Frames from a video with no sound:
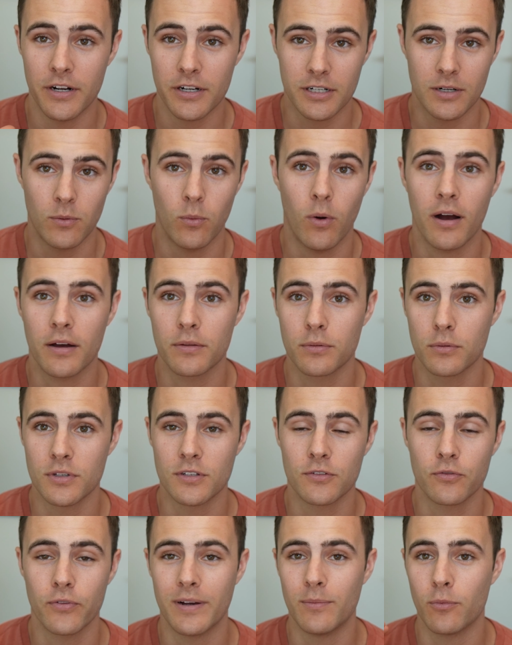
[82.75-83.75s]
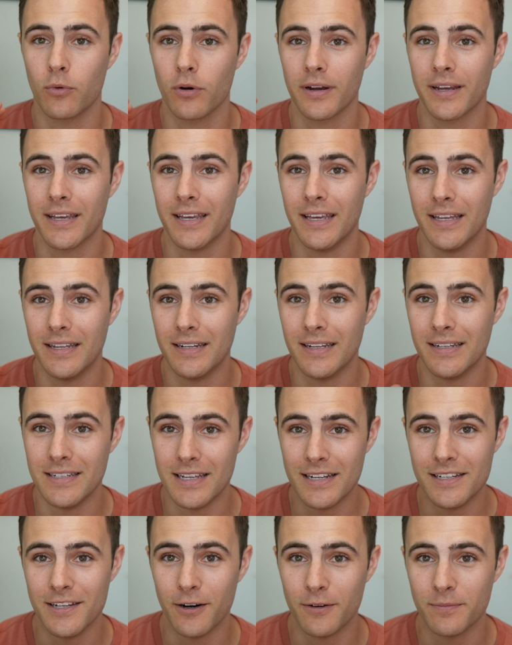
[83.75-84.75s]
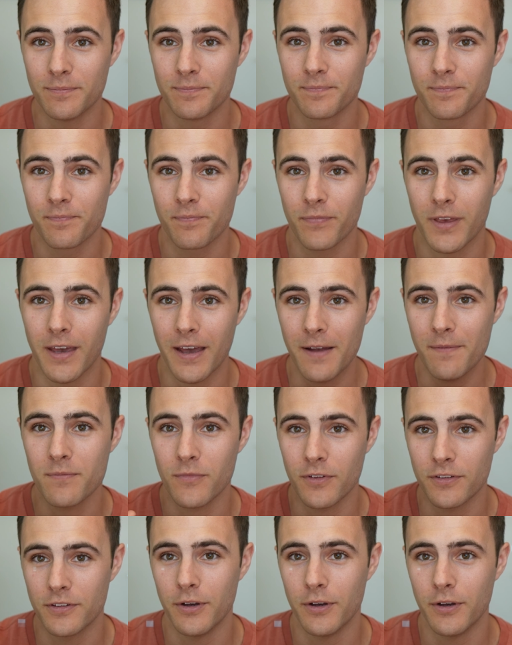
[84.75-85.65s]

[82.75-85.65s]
are gonna walk through this framework in detail. Okay, let's